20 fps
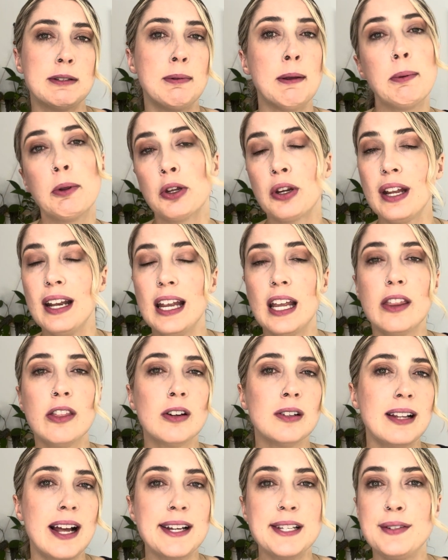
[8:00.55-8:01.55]
people are getting in
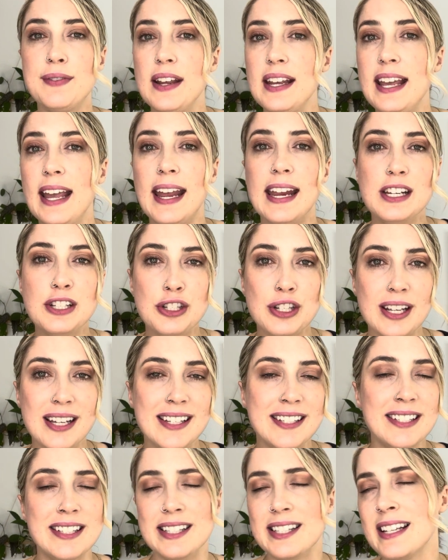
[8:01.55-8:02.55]
their last
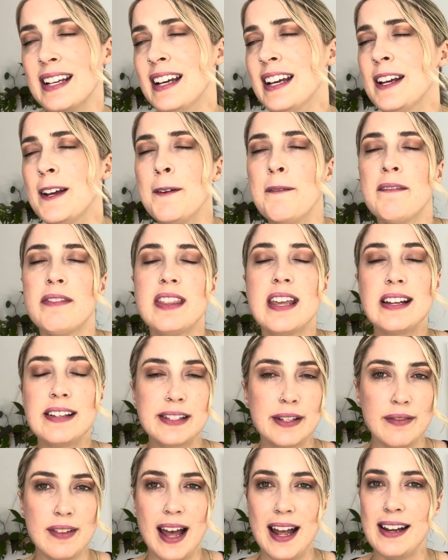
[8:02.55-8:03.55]
vacations, things
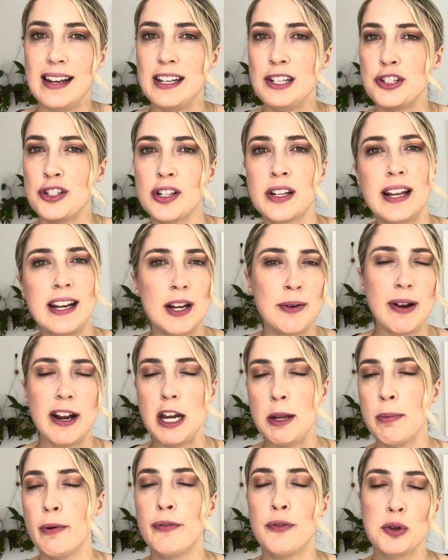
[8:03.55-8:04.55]
of that nature, getting
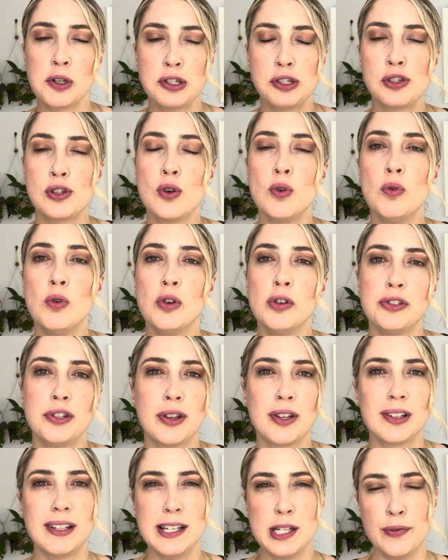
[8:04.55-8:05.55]
ready before school, so
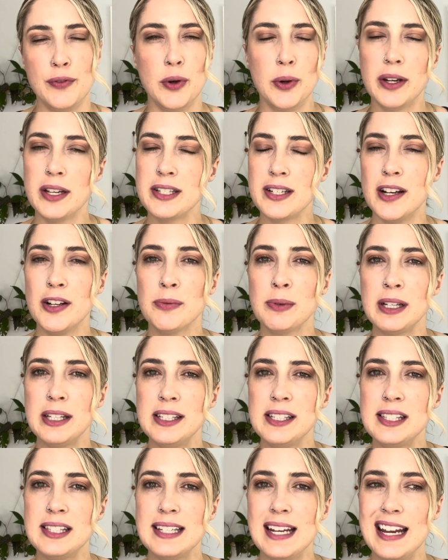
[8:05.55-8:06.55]
they're less focused on real
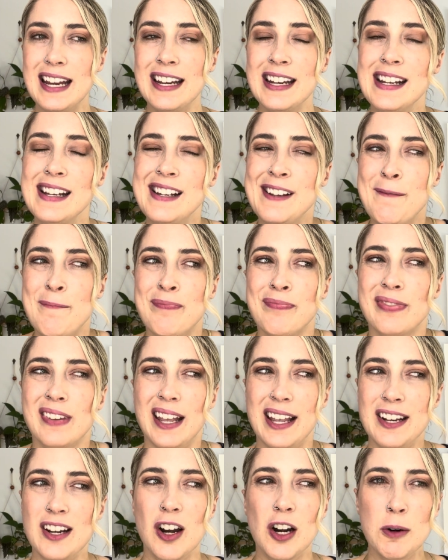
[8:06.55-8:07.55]
estate.
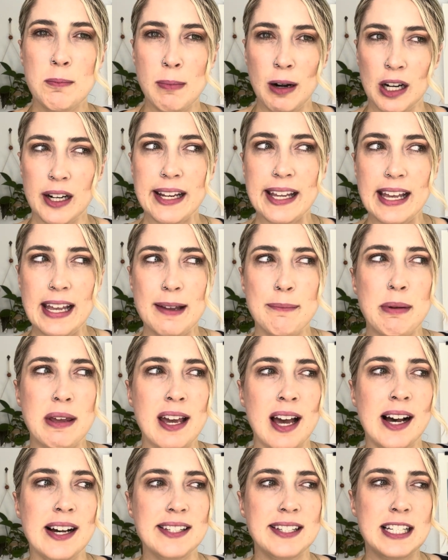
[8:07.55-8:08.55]
In our market,
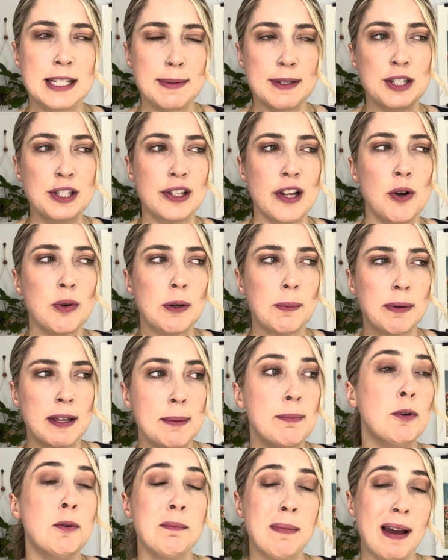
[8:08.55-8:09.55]
because it's been slower,
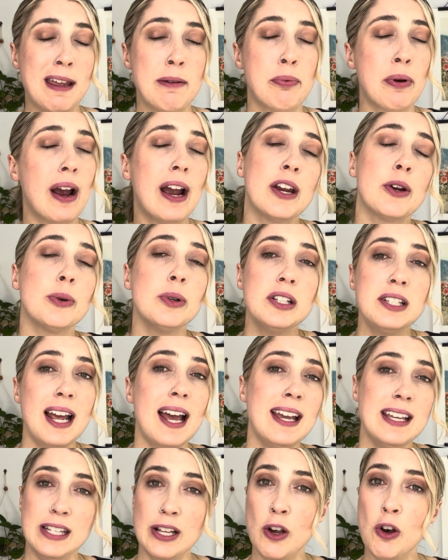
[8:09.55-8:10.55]
people might
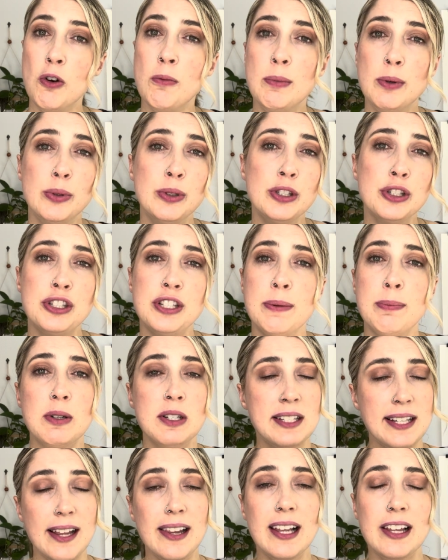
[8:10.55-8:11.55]
prioritize home ownership or
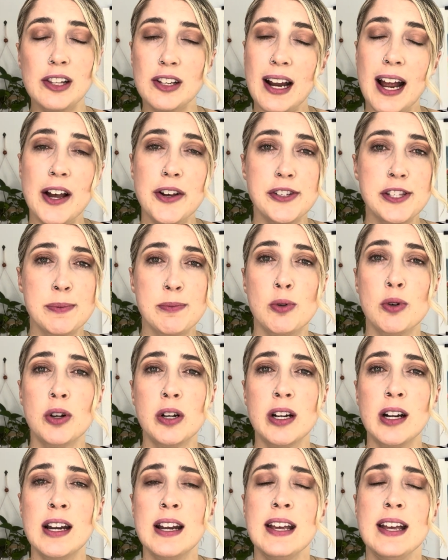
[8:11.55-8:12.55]
selling their house more